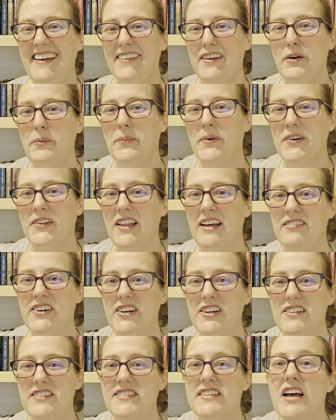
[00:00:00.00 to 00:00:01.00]
there, book
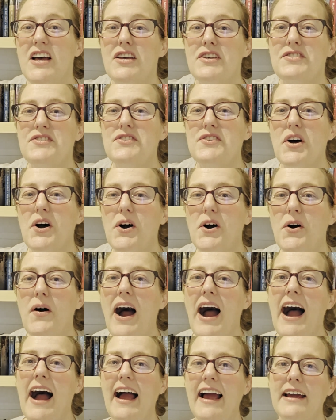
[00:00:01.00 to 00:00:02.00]
lovers.
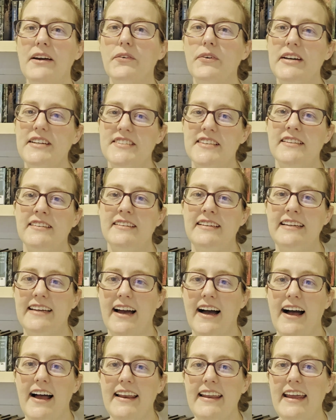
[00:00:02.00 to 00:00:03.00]
So I recently
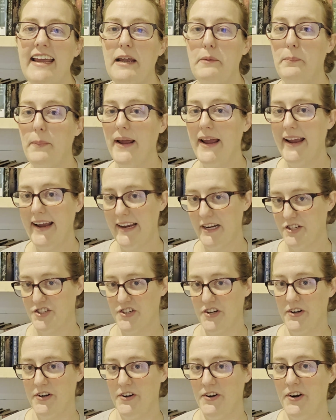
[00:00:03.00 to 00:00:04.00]
got a
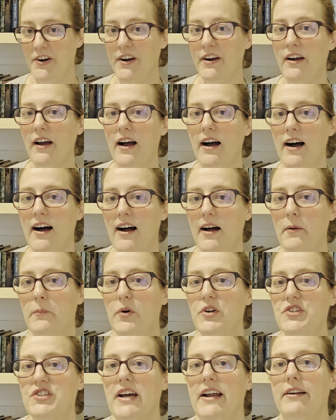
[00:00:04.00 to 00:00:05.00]
page turner,
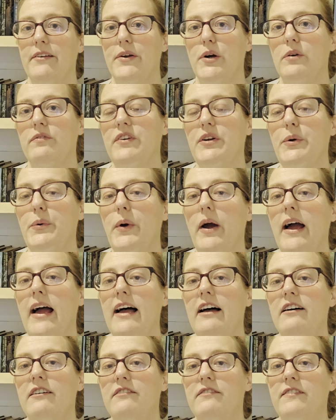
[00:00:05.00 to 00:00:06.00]
which I don't know if you
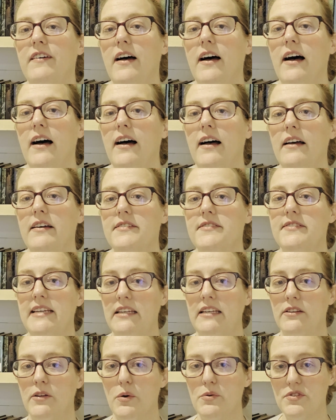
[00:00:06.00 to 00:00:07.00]
have
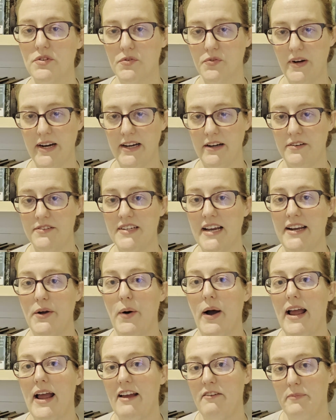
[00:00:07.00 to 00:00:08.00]
seen those around. I
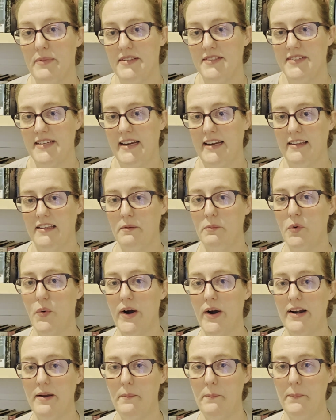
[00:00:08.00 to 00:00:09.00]
know I have been seeing them
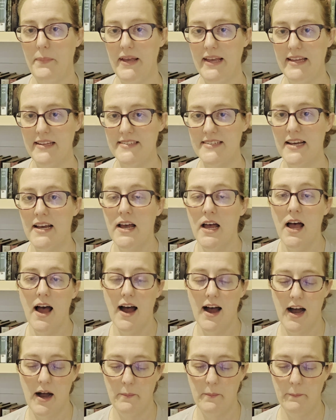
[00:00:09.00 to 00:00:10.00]
quite a bit,
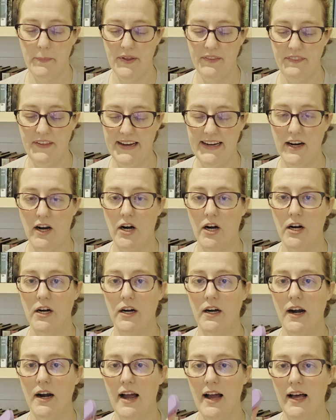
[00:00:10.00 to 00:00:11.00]
but they
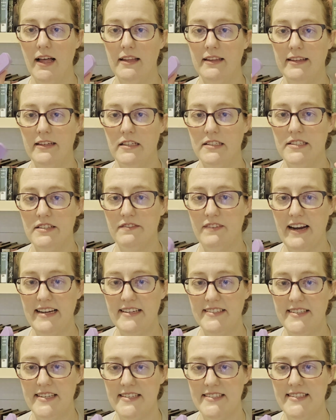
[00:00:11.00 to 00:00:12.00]
are little
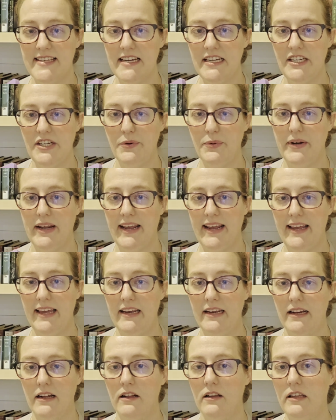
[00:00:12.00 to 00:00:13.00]
devices that you
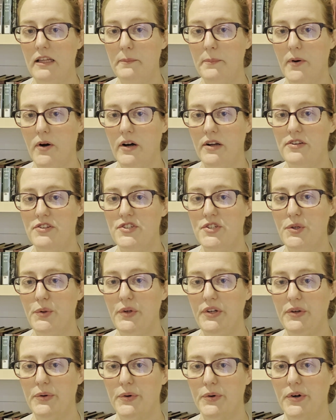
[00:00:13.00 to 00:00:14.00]
can clip onto
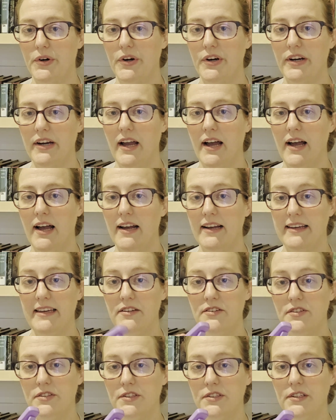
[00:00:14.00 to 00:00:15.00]
your
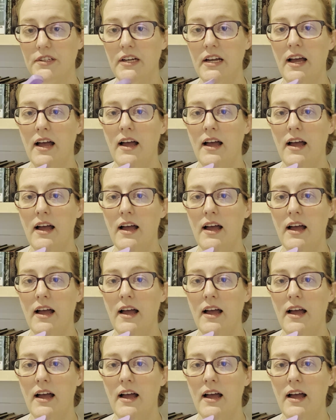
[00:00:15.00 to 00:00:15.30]
Kindle.